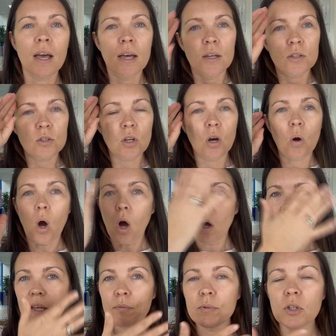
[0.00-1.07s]
So all
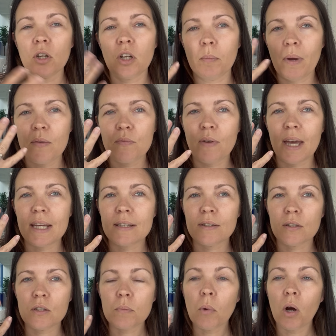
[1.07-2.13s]
I've done on my face
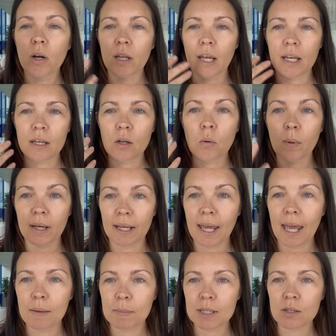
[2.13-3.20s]
this morning when I
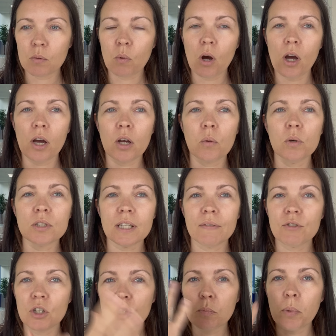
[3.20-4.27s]
came into work was I've
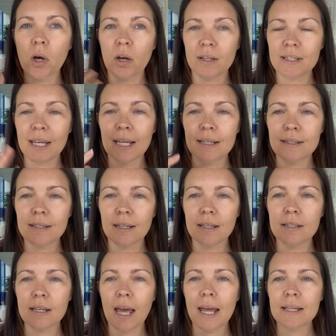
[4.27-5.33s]
just put a
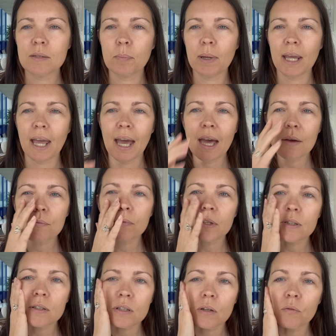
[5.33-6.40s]
tinted SPF.
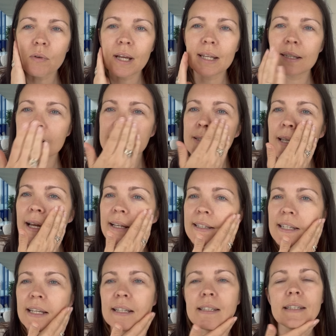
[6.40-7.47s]
It's a really slight
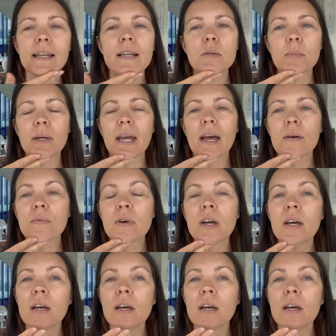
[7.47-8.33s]
tinted SPF.